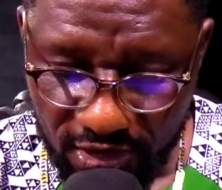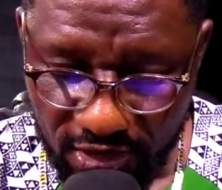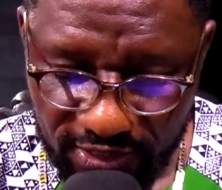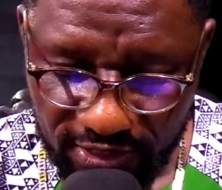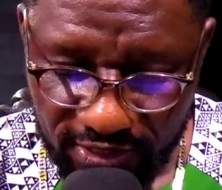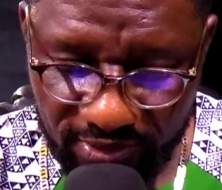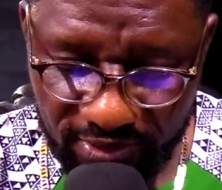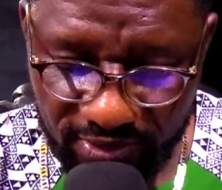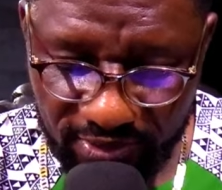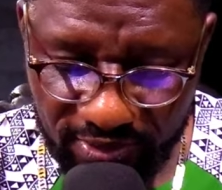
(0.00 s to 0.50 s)
I
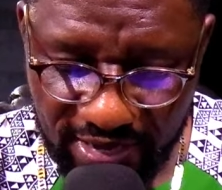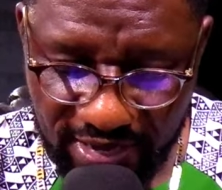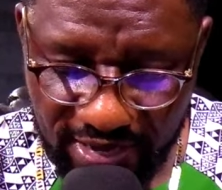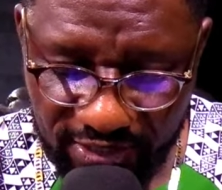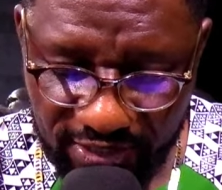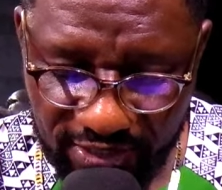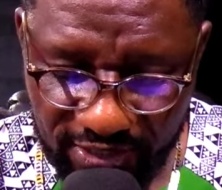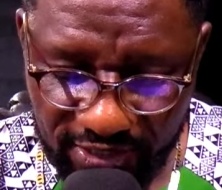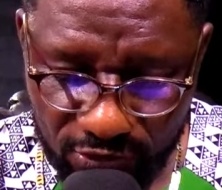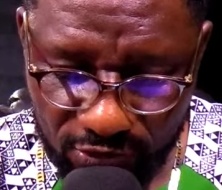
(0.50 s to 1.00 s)
message you on
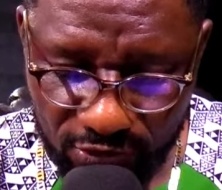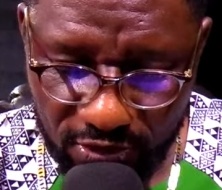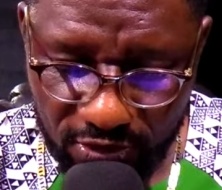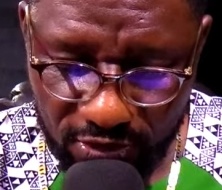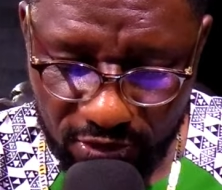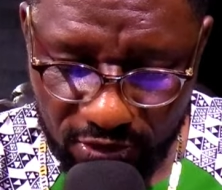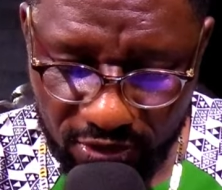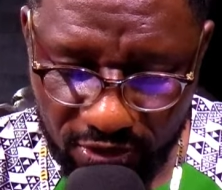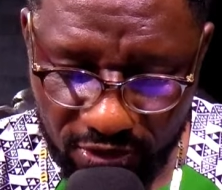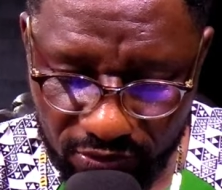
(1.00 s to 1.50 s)
email.
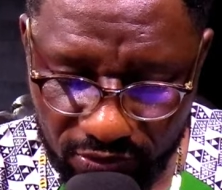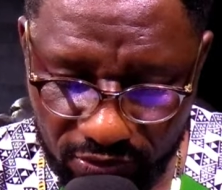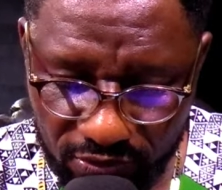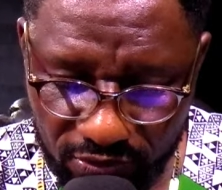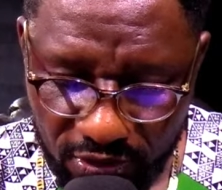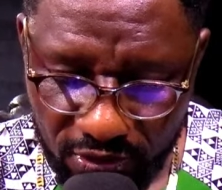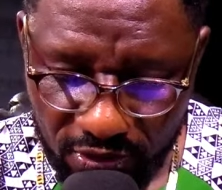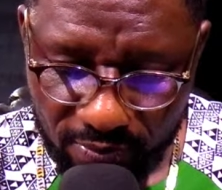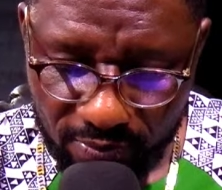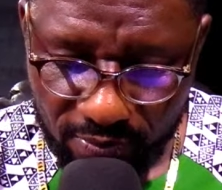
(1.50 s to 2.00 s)
My
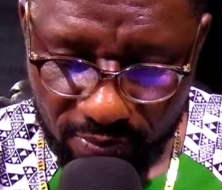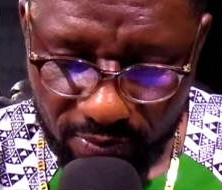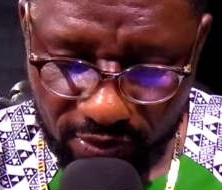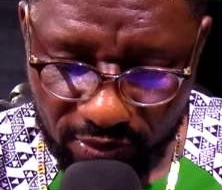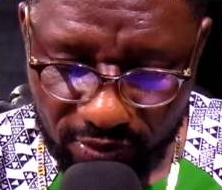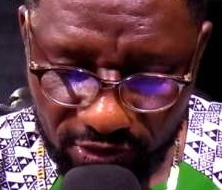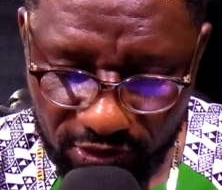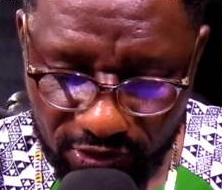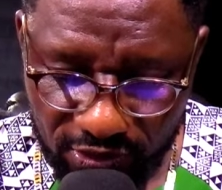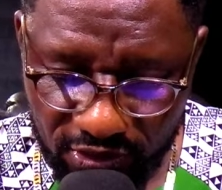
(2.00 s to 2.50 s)
question
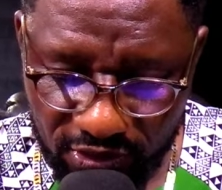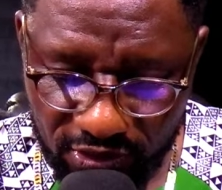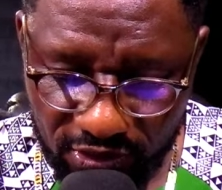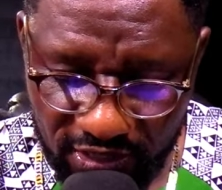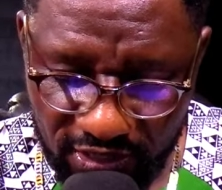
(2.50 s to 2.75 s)
is, can